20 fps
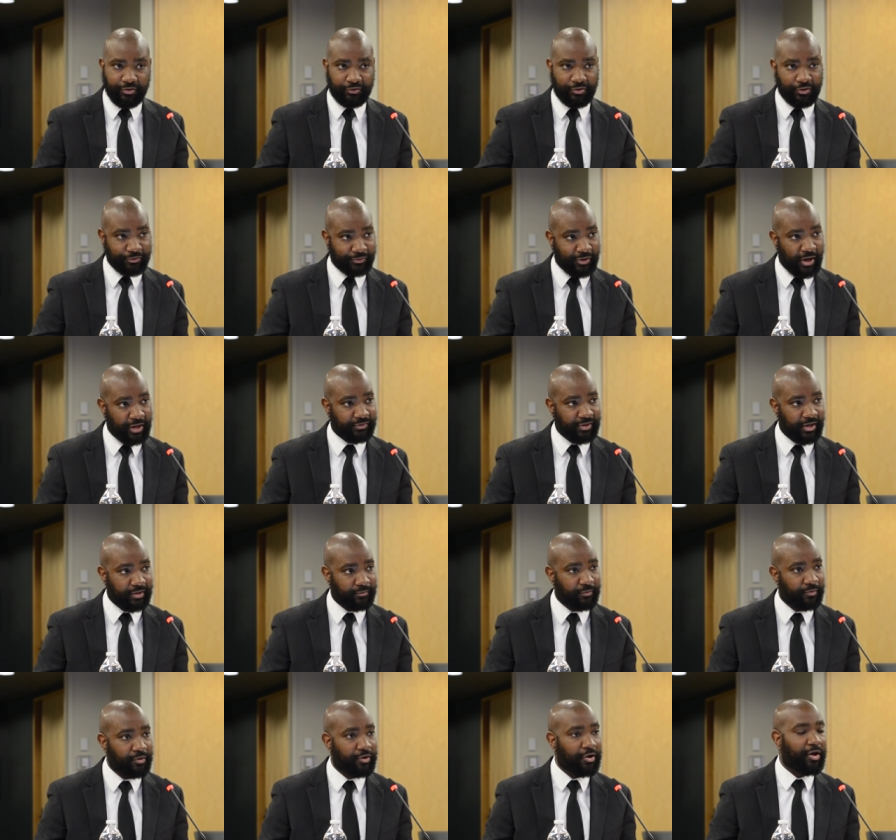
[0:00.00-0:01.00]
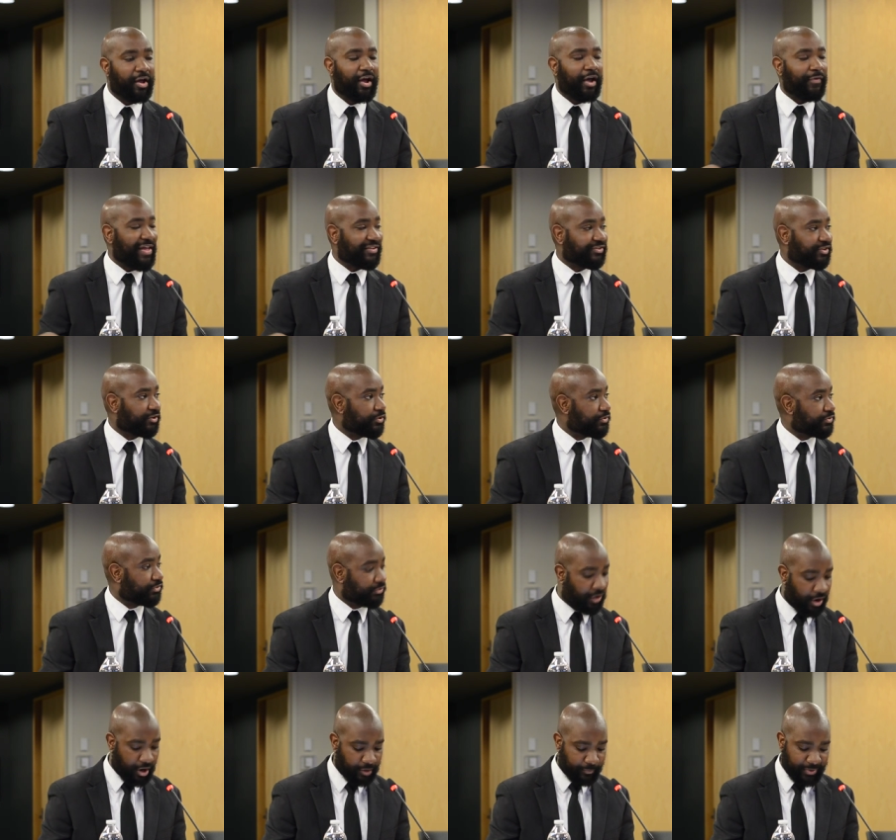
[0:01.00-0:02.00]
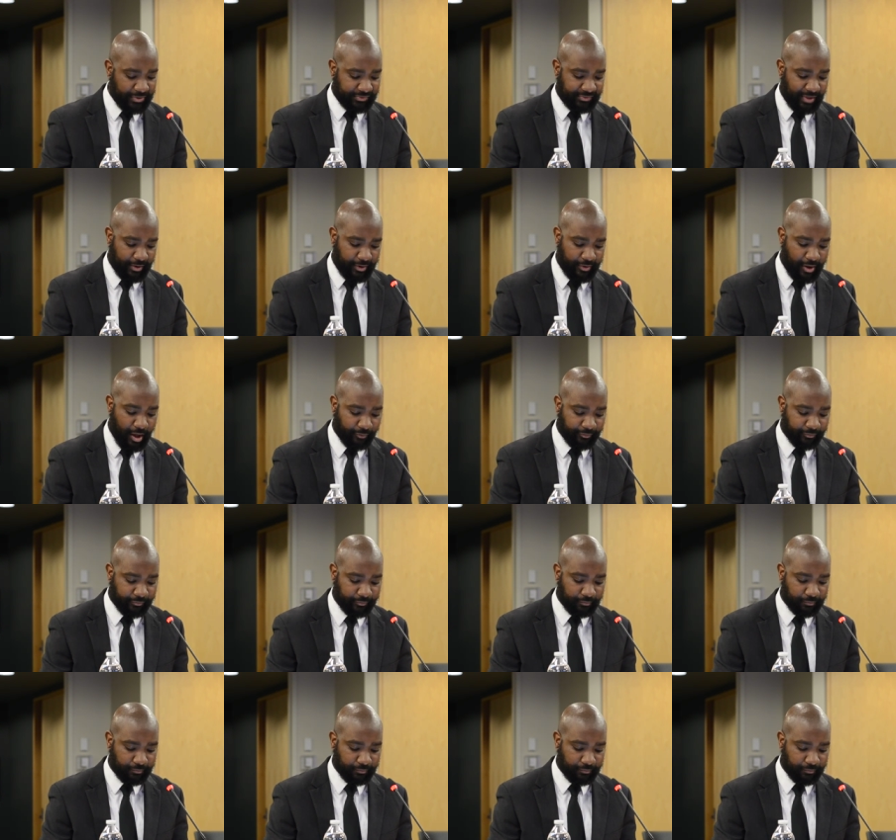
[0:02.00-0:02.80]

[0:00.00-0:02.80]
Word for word: to teachers' content, and that's a good start, but it's not enough.